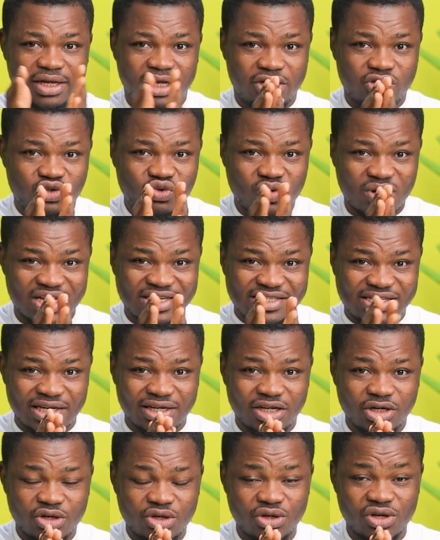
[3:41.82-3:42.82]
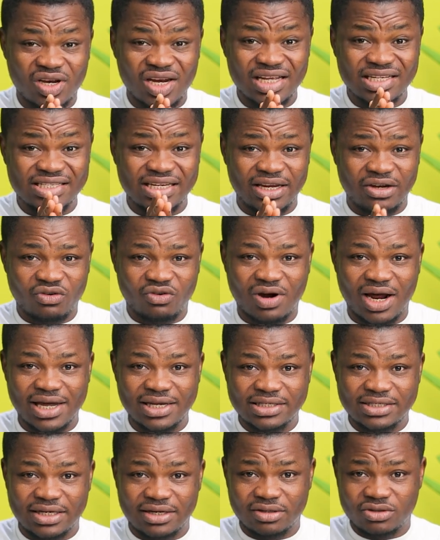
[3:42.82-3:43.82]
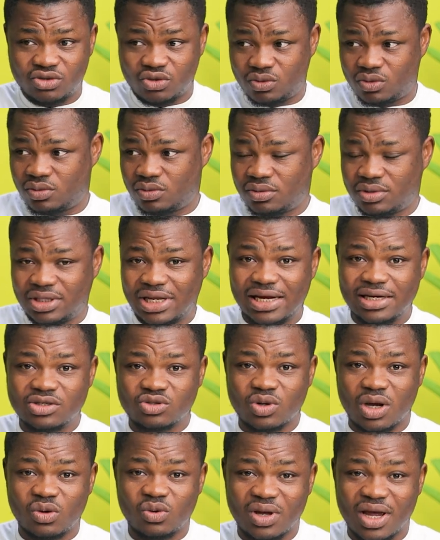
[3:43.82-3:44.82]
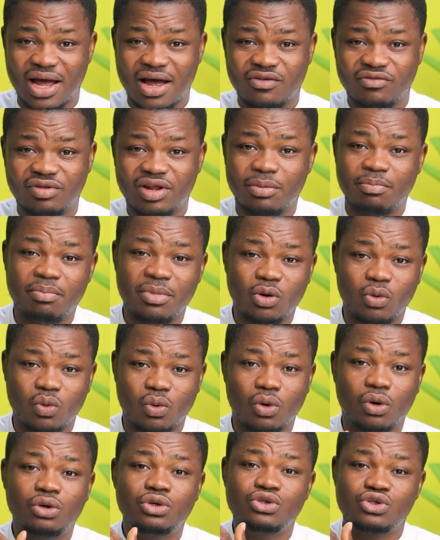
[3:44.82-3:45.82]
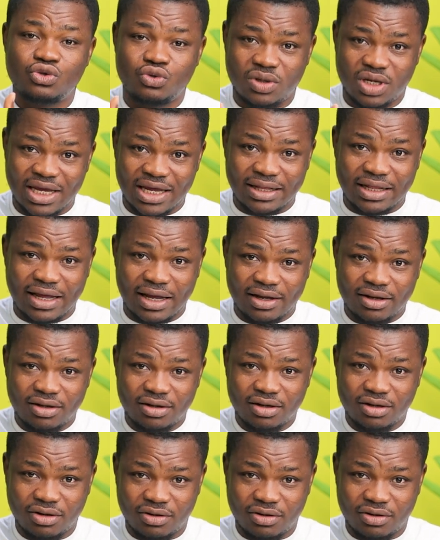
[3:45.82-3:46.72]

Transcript: into a single unit in writing. So that is why we have them work together.